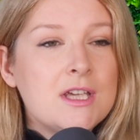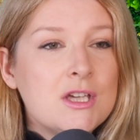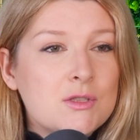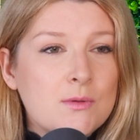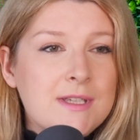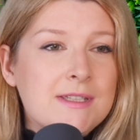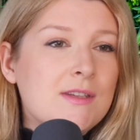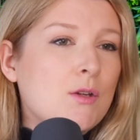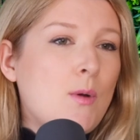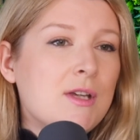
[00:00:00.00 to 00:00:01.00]
So these are
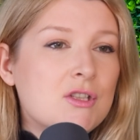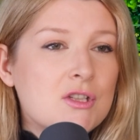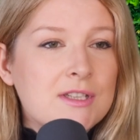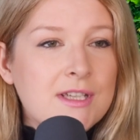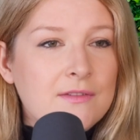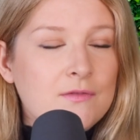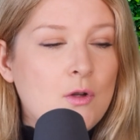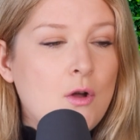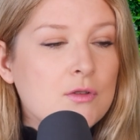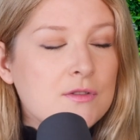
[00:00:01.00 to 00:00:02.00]
the questions I've
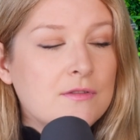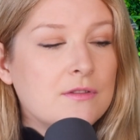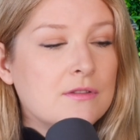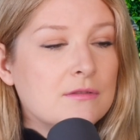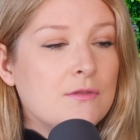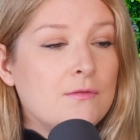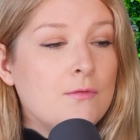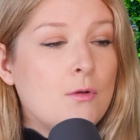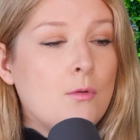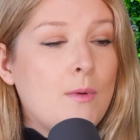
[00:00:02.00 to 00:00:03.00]
got
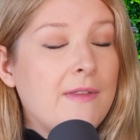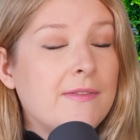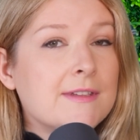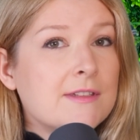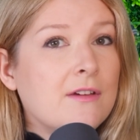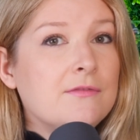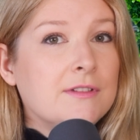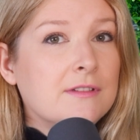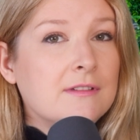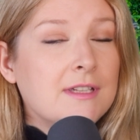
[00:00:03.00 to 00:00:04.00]
for when this
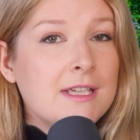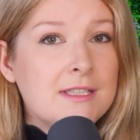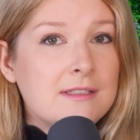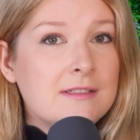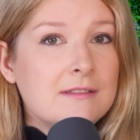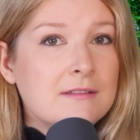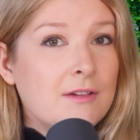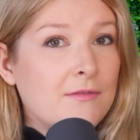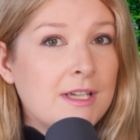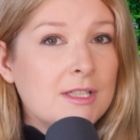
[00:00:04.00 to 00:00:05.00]
oven is
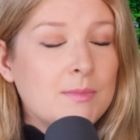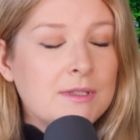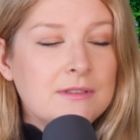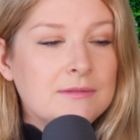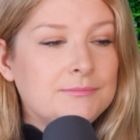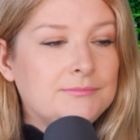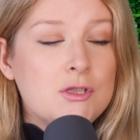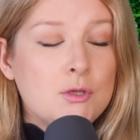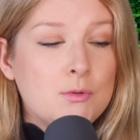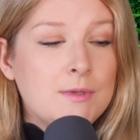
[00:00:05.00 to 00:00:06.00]
available.
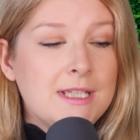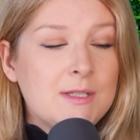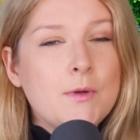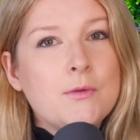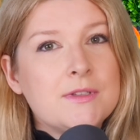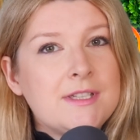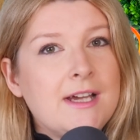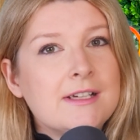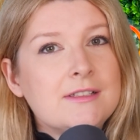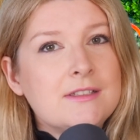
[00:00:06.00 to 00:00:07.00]
Do you need both the
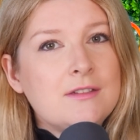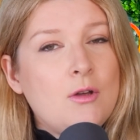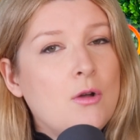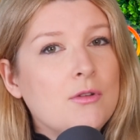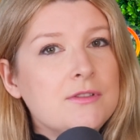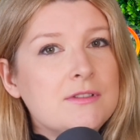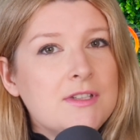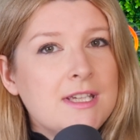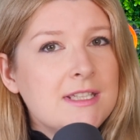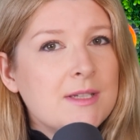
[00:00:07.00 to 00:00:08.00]
dials on
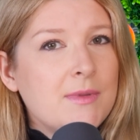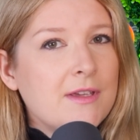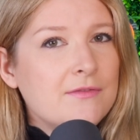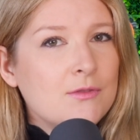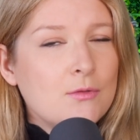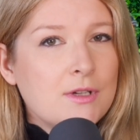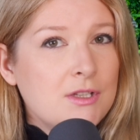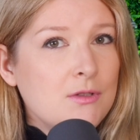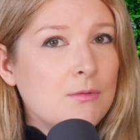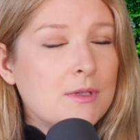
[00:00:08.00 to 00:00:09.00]
to heat up the oven, or can
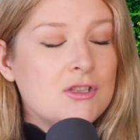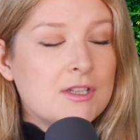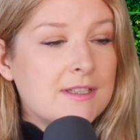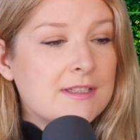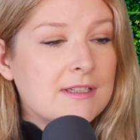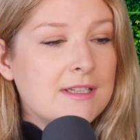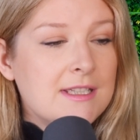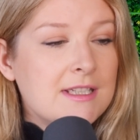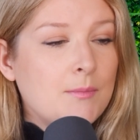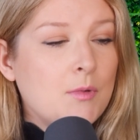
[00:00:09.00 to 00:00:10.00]
you just
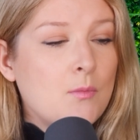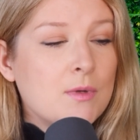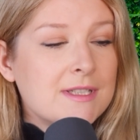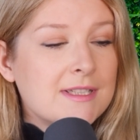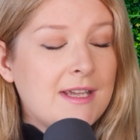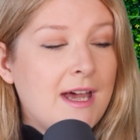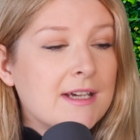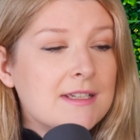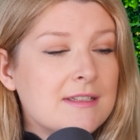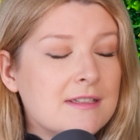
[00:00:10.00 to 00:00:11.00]
heat up on one
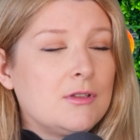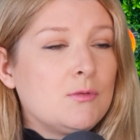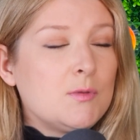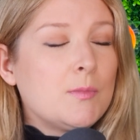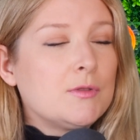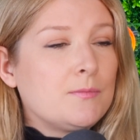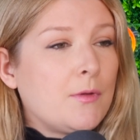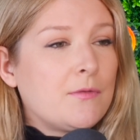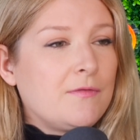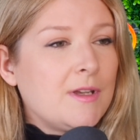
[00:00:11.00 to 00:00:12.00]
side? You would put
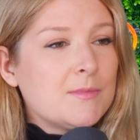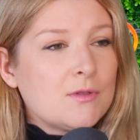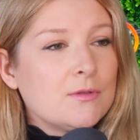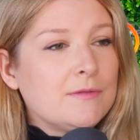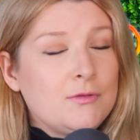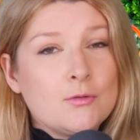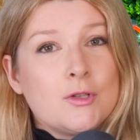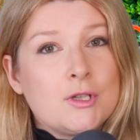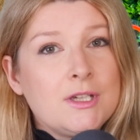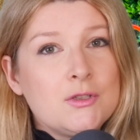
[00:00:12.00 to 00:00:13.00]
both flames on if you're
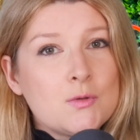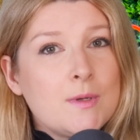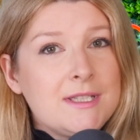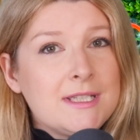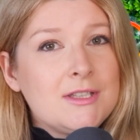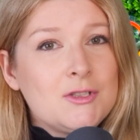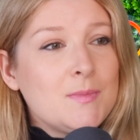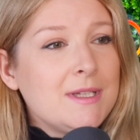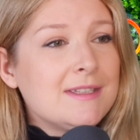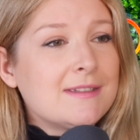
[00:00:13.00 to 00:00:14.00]
cooking your 20-inch
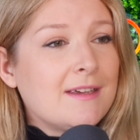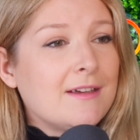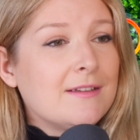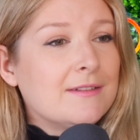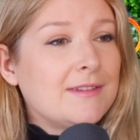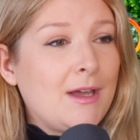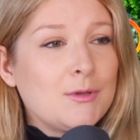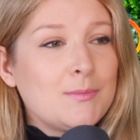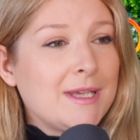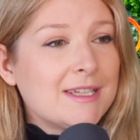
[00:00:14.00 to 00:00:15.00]
pizza. That
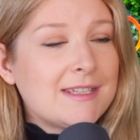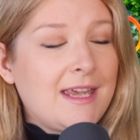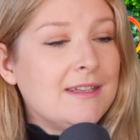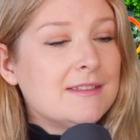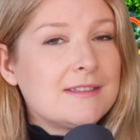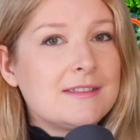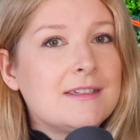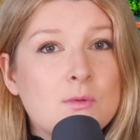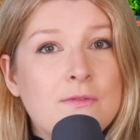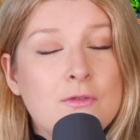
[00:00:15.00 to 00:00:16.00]
would make sense.
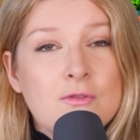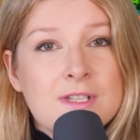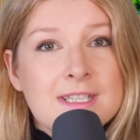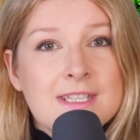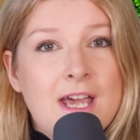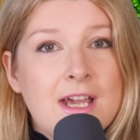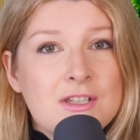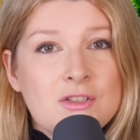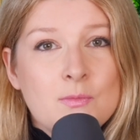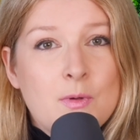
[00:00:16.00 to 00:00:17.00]
So if you're
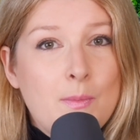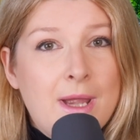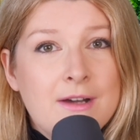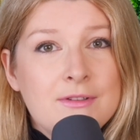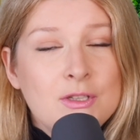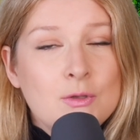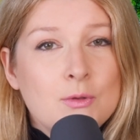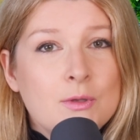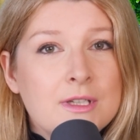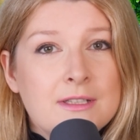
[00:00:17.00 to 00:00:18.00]
inside and you're preparing
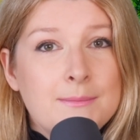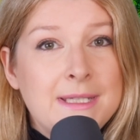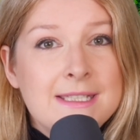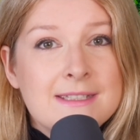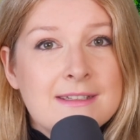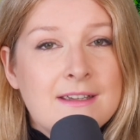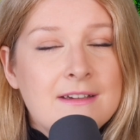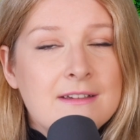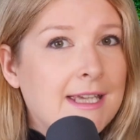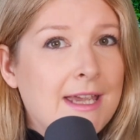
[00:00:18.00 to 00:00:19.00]
your
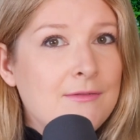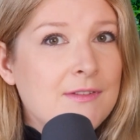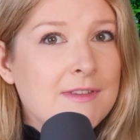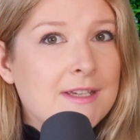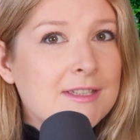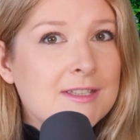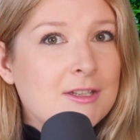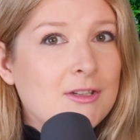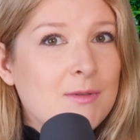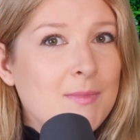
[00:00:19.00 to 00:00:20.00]
pizza, everything is
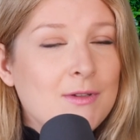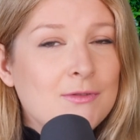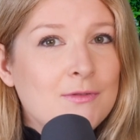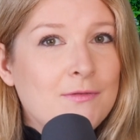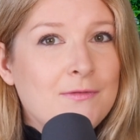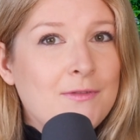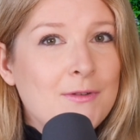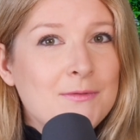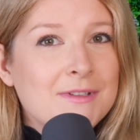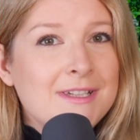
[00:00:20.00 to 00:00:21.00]
going to be on your
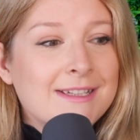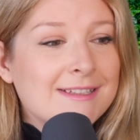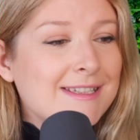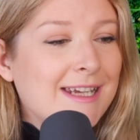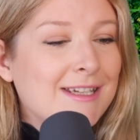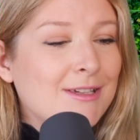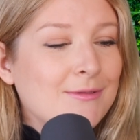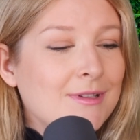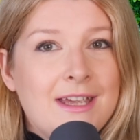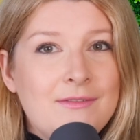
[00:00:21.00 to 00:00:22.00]
phone and it'll tell
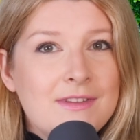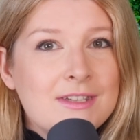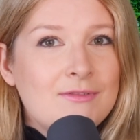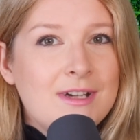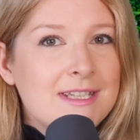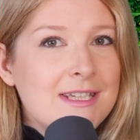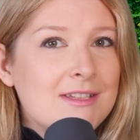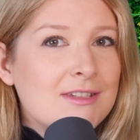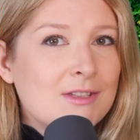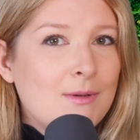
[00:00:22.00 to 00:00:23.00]
you everything's ready,
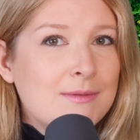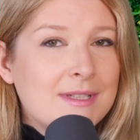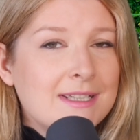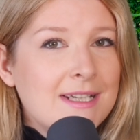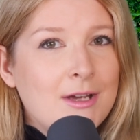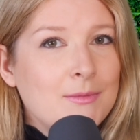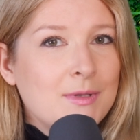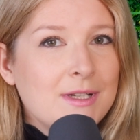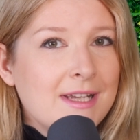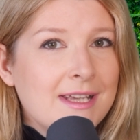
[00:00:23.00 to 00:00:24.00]
just go outside now and
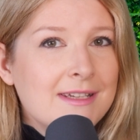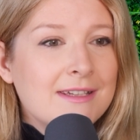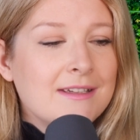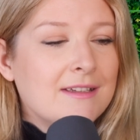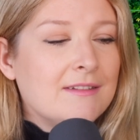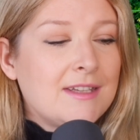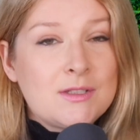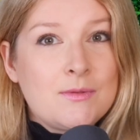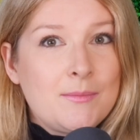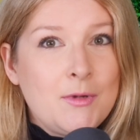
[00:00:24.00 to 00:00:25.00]
put it in.
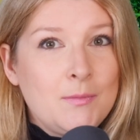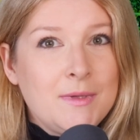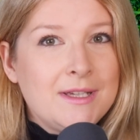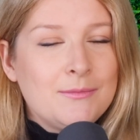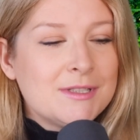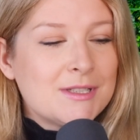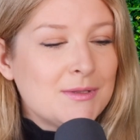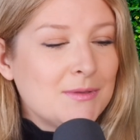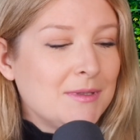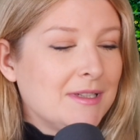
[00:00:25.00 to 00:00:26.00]
That's what I'm hoping it will
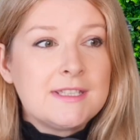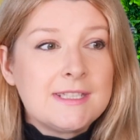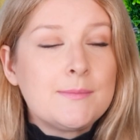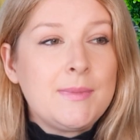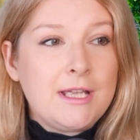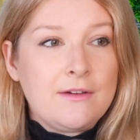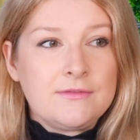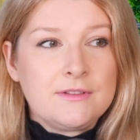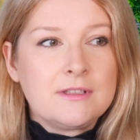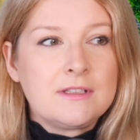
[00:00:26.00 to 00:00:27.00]
do. This is a big
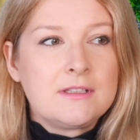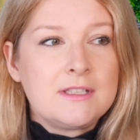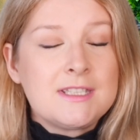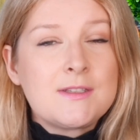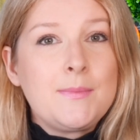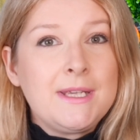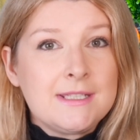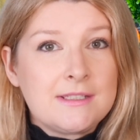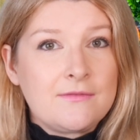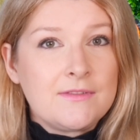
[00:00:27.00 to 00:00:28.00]
oven. It's the
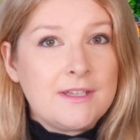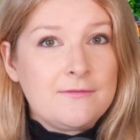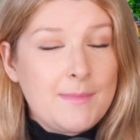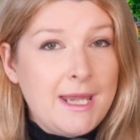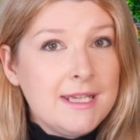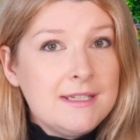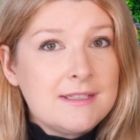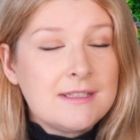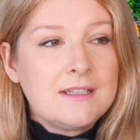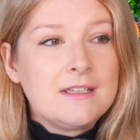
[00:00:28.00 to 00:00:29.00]
biggest oven they've made.